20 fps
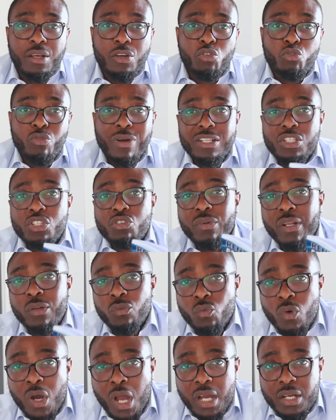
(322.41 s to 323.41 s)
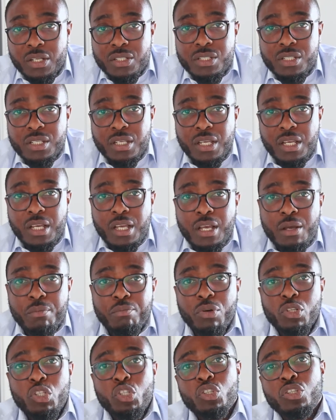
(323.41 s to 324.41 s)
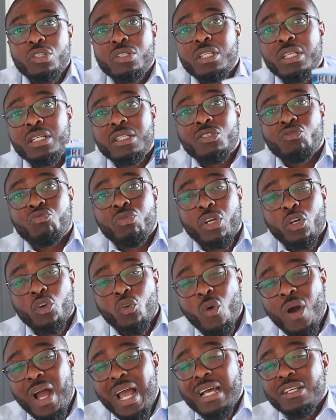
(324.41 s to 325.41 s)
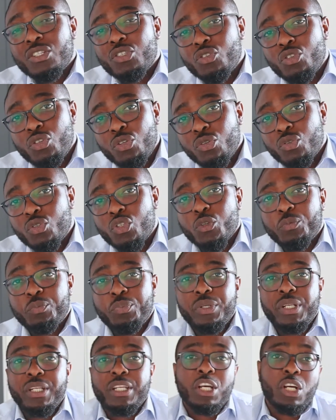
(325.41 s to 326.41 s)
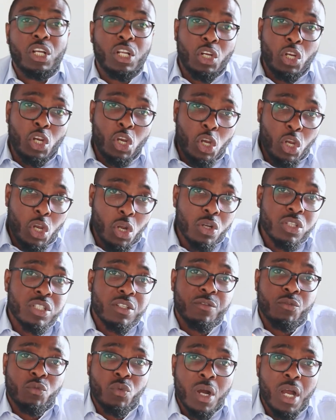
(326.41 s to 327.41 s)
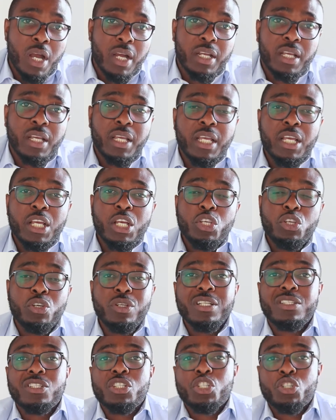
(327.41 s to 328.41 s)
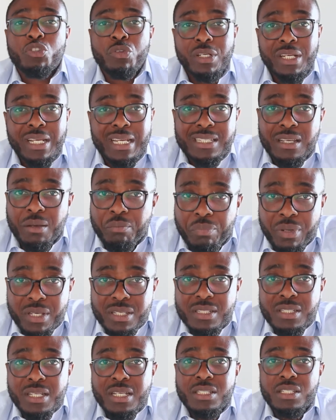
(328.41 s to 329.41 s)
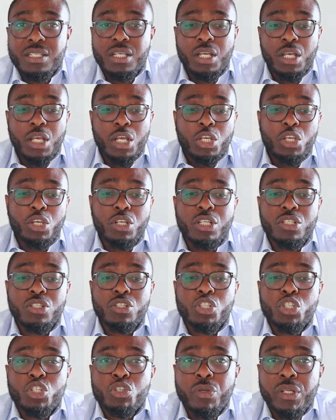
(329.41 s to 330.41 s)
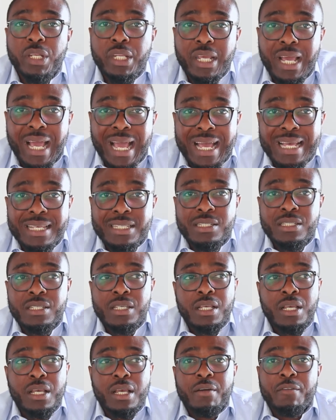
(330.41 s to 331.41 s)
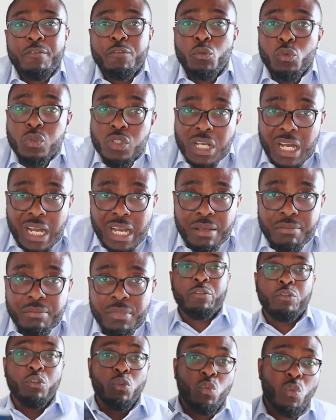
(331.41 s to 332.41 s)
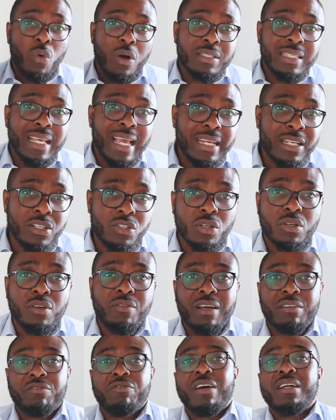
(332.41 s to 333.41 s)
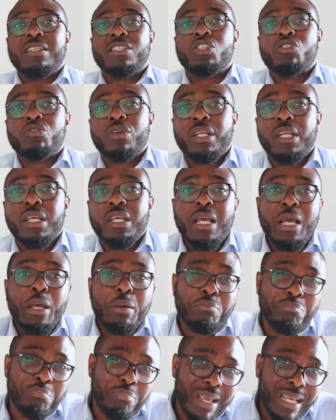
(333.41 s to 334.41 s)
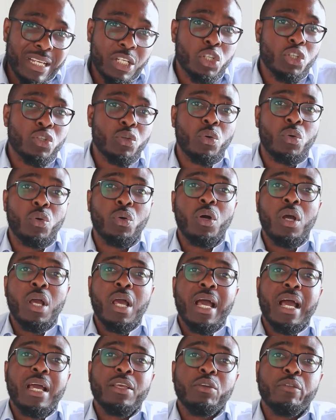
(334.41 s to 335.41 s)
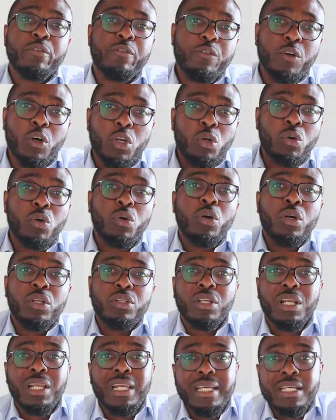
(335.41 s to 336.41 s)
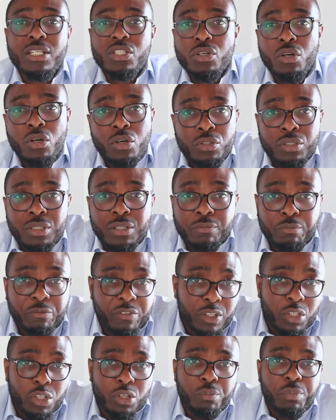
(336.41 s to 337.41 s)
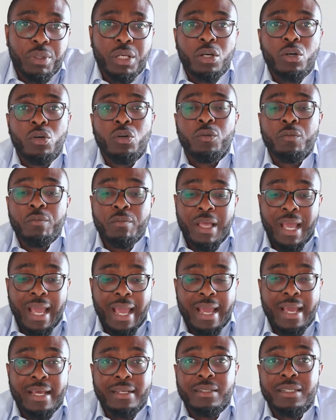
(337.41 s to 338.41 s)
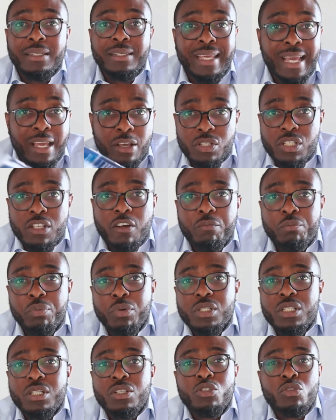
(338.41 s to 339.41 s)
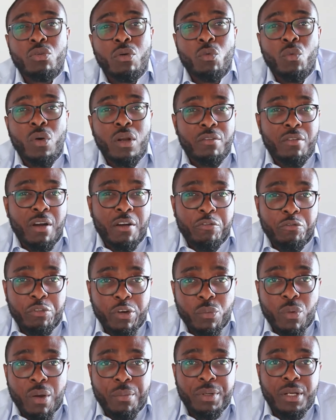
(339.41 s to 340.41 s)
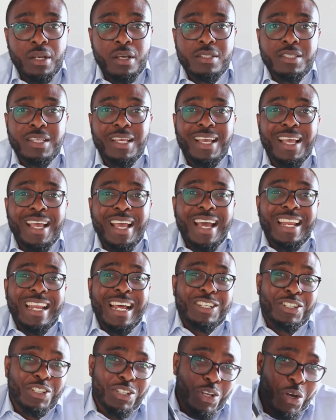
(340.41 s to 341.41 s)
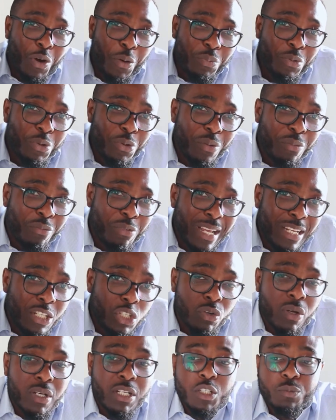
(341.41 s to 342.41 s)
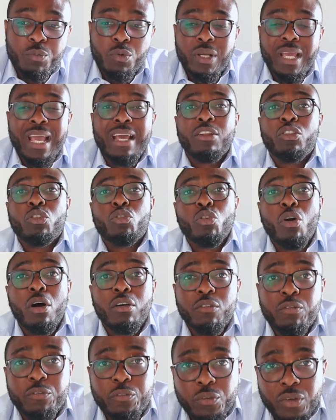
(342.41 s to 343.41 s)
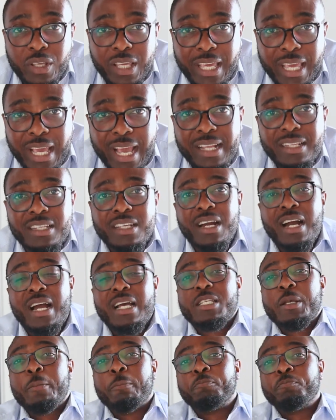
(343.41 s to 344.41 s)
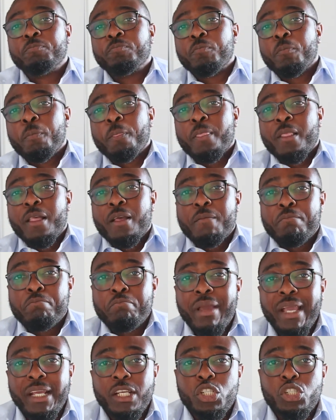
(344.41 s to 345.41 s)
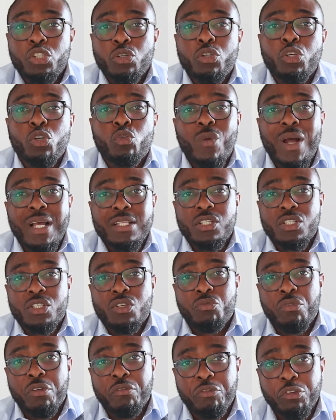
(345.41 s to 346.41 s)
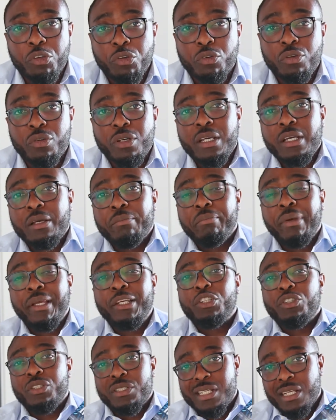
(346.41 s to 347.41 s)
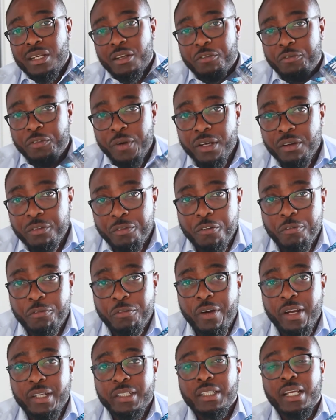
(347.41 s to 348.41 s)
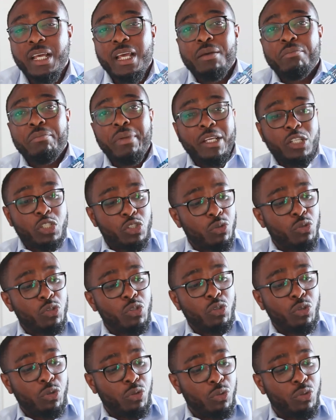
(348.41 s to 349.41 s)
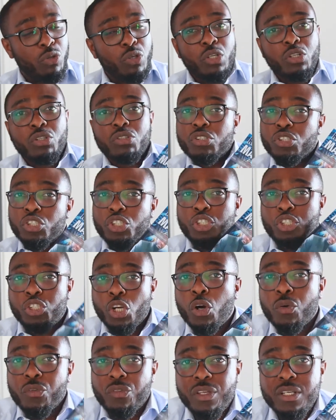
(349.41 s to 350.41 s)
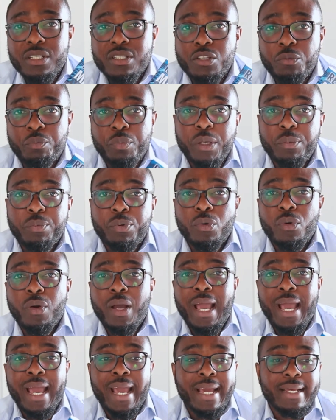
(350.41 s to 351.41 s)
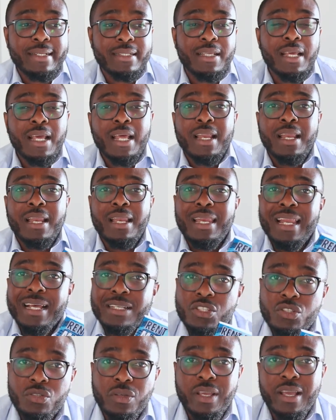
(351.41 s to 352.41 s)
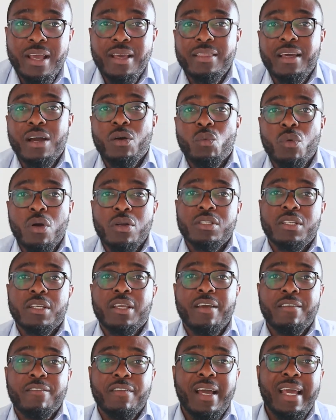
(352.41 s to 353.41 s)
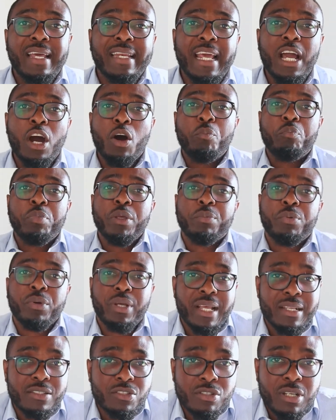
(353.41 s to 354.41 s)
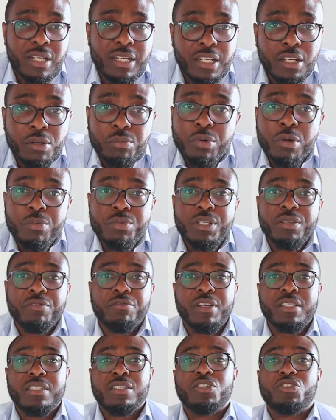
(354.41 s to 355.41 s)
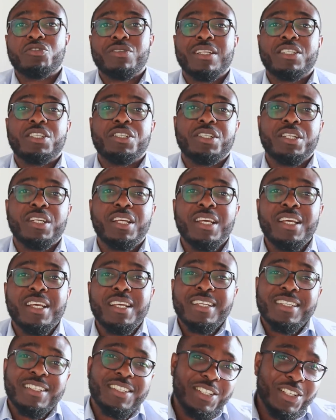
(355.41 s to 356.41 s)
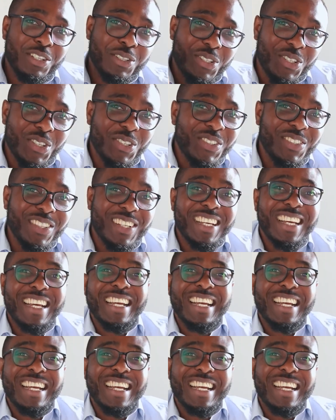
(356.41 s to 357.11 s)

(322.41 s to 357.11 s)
Rent to rent works, but it requires you to put in lots of work. You need to treat it as a business. You need to treat it as full-time. If you want any sort of advanced training, make sure you follow the links on the video below and get yourself booked into one of our free webinars. And I just hope you enjoy this book. And don't forget, guys, make sure you write us a review. Make sure you tell a friend of a friend. Make sure you show this to people, and let's together work together and help people get started in property investing strategy. See you soon.